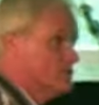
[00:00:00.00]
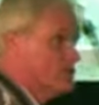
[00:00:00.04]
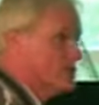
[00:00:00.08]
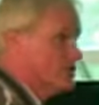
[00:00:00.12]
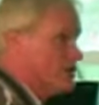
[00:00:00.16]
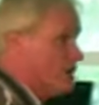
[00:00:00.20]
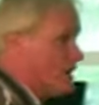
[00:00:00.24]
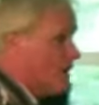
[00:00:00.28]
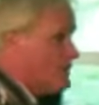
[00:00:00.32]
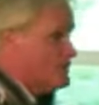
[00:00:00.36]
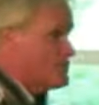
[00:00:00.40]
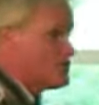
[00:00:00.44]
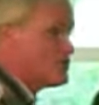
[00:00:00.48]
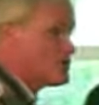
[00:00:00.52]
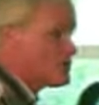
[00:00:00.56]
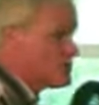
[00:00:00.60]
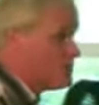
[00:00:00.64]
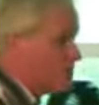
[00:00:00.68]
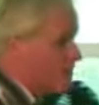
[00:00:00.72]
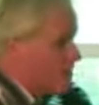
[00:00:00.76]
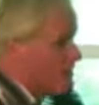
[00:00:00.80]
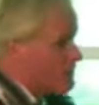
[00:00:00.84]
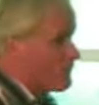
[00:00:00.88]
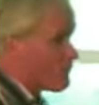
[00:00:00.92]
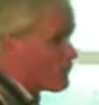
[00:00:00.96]
I'm
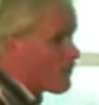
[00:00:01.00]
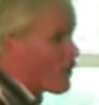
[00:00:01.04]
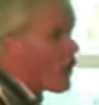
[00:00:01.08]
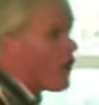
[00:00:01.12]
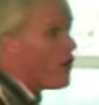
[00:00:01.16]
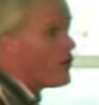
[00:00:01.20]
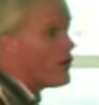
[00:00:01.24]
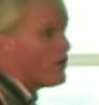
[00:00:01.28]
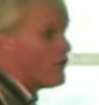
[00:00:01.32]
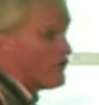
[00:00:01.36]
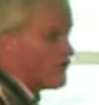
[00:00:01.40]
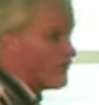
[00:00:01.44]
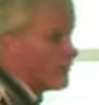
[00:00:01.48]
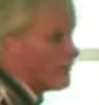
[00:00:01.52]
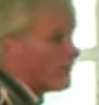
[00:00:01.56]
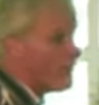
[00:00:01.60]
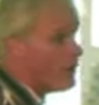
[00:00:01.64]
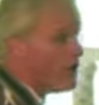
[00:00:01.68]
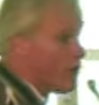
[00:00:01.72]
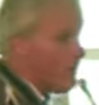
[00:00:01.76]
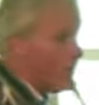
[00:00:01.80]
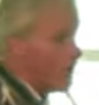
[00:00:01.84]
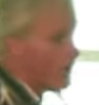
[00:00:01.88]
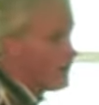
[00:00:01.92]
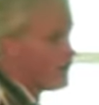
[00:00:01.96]
just being raw and
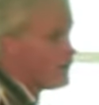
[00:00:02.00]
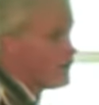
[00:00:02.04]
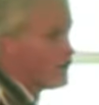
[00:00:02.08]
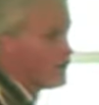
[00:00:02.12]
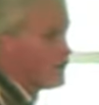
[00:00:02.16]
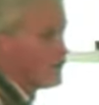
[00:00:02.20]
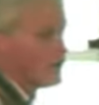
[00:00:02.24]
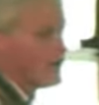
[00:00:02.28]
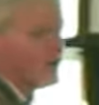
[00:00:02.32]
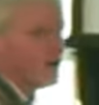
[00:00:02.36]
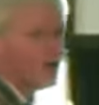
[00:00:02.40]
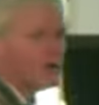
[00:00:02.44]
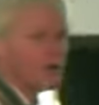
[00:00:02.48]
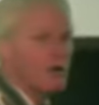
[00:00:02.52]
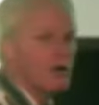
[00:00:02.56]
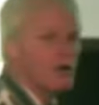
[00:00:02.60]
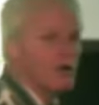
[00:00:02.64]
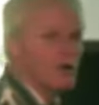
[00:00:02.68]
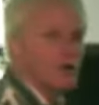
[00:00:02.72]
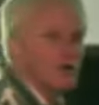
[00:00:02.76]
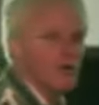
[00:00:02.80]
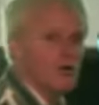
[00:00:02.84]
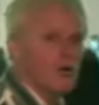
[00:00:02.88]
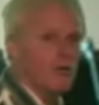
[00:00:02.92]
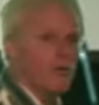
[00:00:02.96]
real.
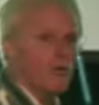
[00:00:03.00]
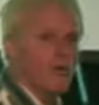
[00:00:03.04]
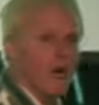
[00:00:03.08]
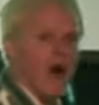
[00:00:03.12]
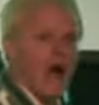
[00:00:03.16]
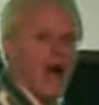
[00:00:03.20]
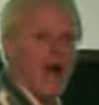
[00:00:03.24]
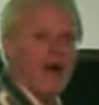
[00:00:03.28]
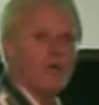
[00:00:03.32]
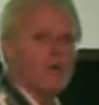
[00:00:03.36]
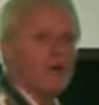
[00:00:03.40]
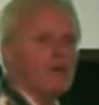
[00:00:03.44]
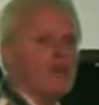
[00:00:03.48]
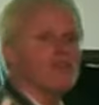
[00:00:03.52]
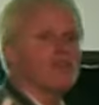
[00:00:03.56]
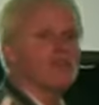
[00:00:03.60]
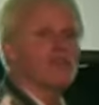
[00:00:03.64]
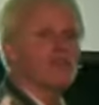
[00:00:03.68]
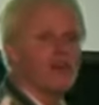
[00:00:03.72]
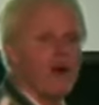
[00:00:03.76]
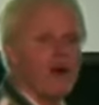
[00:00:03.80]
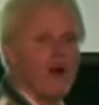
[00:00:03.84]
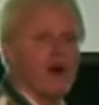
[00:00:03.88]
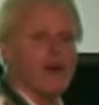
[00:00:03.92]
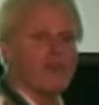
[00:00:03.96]
Why we
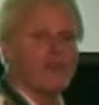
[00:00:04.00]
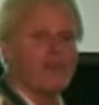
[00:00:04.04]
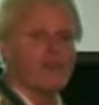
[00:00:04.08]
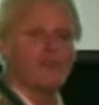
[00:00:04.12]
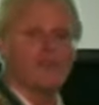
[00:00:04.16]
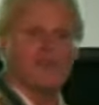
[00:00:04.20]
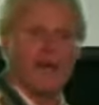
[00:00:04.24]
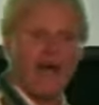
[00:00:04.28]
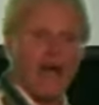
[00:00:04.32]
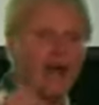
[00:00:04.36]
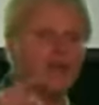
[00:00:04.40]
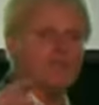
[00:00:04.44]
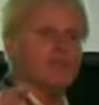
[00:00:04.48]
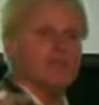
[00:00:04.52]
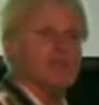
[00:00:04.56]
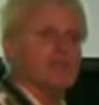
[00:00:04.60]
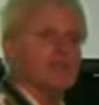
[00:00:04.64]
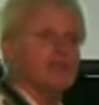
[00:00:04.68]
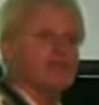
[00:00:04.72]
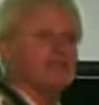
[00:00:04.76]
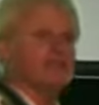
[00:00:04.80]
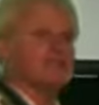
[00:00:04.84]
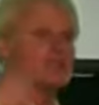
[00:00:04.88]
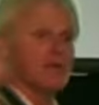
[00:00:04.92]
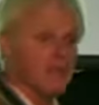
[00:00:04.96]
thought that that
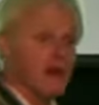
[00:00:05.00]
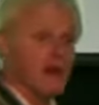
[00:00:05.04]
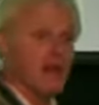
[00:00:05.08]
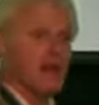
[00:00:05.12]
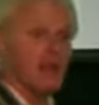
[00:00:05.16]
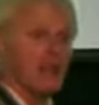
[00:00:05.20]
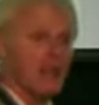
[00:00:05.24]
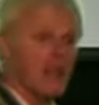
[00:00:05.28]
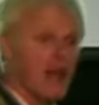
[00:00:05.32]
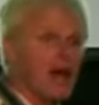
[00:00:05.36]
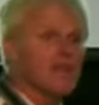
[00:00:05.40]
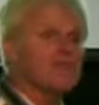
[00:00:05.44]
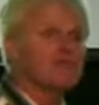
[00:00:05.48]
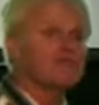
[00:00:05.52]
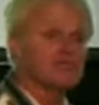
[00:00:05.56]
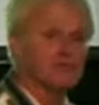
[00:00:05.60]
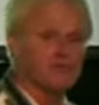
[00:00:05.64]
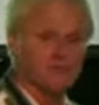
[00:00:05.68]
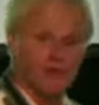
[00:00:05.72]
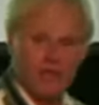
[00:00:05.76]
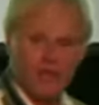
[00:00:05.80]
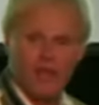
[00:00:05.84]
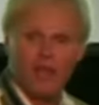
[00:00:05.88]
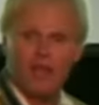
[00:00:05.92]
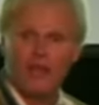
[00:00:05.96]
means somebody loves
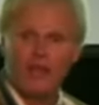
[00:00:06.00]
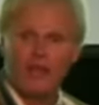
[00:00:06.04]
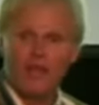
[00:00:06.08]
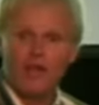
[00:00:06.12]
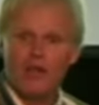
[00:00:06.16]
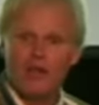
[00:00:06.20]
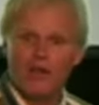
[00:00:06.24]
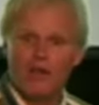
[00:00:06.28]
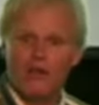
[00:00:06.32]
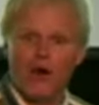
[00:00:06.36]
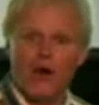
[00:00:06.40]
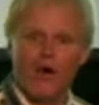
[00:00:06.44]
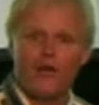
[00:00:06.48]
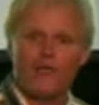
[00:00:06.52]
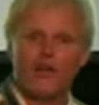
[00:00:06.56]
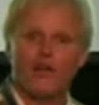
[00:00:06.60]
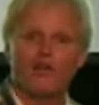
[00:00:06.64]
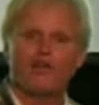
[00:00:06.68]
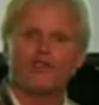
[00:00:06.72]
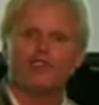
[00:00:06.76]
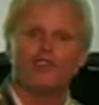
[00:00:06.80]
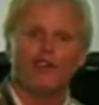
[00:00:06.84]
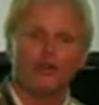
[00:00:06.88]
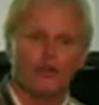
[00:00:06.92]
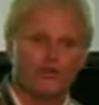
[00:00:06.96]
me. No, they're
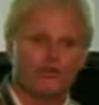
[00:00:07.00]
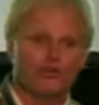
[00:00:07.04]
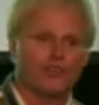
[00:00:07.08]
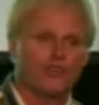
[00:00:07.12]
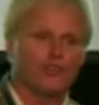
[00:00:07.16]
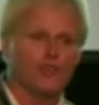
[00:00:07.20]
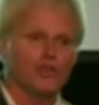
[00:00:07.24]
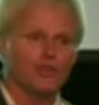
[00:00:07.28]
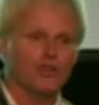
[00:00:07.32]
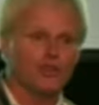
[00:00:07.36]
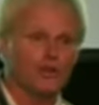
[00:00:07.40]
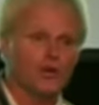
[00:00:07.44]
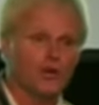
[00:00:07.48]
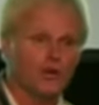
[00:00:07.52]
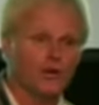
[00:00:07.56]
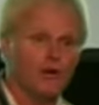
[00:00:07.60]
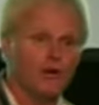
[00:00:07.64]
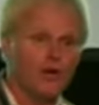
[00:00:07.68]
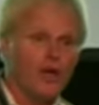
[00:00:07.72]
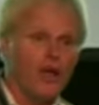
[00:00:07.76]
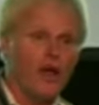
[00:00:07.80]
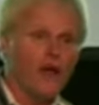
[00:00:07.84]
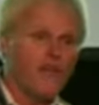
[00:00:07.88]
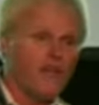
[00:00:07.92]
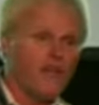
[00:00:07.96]
using you,
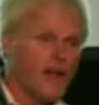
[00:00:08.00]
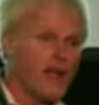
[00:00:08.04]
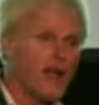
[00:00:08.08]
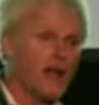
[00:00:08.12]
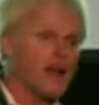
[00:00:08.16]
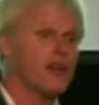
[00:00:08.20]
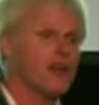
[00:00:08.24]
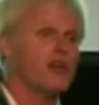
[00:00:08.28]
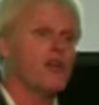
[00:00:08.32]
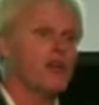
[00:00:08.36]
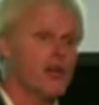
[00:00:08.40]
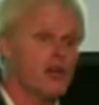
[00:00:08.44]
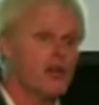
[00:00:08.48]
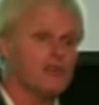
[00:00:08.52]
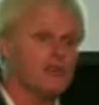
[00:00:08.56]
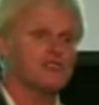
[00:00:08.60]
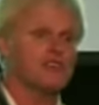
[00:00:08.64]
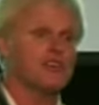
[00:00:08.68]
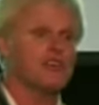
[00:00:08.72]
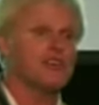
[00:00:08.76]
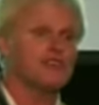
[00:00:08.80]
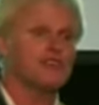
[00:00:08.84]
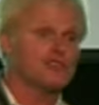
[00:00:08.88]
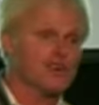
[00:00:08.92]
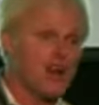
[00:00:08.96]
and they got an urge
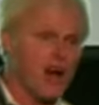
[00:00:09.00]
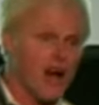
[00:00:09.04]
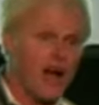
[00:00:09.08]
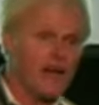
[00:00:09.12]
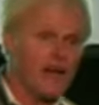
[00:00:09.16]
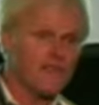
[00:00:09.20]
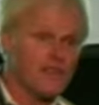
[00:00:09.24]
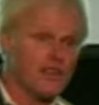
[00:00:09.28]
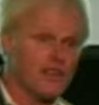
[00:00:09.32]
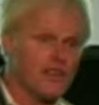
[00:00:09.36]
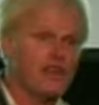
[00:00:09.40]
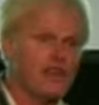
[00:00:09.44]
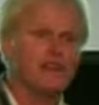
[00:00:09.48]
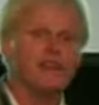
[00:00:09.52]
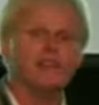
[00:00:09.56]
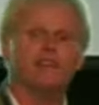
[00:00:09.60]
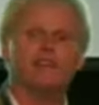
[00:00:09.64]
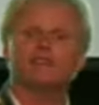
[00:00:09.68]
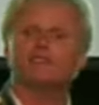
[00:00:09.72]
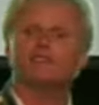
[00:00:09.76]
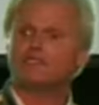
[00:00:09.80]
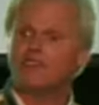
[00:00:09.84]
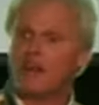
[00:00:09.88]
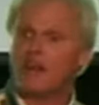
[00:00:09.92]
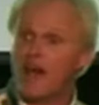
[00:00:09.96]
and a drive that they need
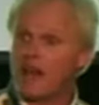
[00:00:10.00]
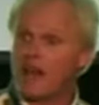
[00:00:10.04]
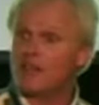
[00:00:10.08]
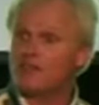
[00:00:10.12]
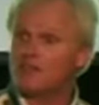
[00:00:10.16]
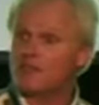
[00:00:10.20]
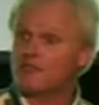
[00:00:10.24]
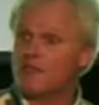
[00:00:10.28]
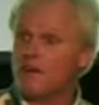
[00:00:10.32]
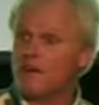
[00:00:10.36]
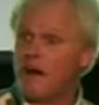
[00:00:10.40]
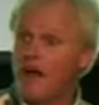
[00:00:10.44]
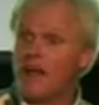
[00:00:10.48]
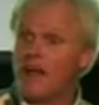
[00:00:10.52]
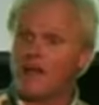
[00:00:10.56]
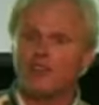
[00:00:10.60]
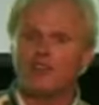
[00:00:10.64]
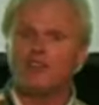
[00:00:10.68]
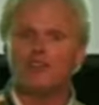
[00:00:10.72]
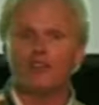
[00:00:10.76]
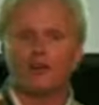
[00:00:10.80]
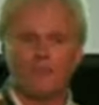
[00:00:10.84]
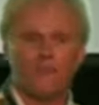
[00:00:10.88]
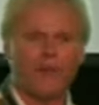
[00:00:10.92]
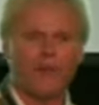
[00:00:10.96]
to satisfy, and
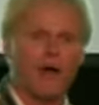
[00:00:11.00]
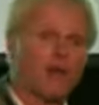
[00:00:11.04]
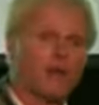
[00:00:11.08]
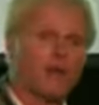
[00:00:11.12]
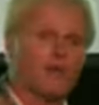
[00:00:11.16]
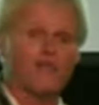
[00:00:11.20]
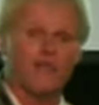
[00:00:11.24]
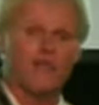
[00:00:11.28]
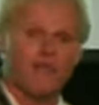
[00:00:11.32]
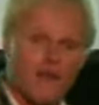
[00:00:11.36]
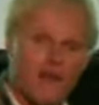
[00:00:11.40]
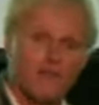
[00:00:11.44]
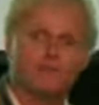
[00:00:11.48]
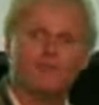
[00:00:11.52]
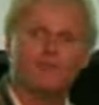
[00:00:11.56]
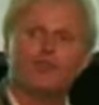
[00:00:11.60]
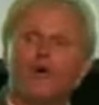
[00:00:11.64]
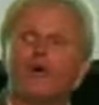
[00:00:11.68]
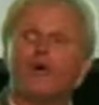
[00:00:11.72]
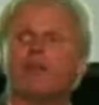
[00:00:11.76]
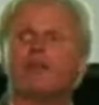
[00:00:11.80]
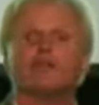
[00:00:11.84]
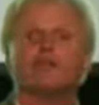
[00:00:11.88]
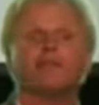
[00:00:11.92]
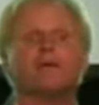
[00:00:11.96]
you're better than them
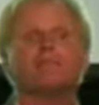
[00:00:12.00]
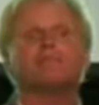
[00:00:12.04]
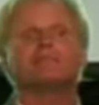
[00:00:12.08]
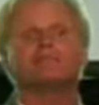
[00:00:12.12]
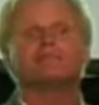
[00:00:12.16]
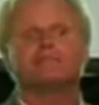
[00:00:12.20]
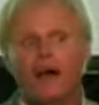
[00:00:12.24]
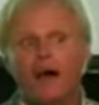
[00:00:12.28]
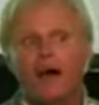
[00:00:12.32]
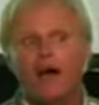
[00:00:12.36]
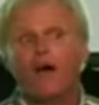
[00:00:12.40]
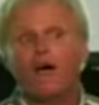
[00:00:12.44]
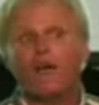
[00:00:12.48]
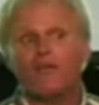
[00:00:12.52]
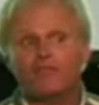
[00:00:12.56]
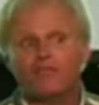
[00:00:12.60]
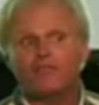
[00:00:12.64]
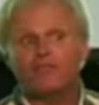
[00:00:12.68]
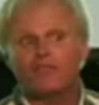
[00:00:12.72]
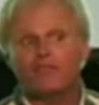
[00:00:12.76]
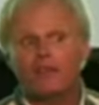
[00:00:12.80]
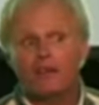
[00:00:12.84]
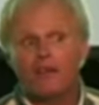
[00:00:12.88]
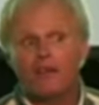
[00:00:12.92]
doing it themselves.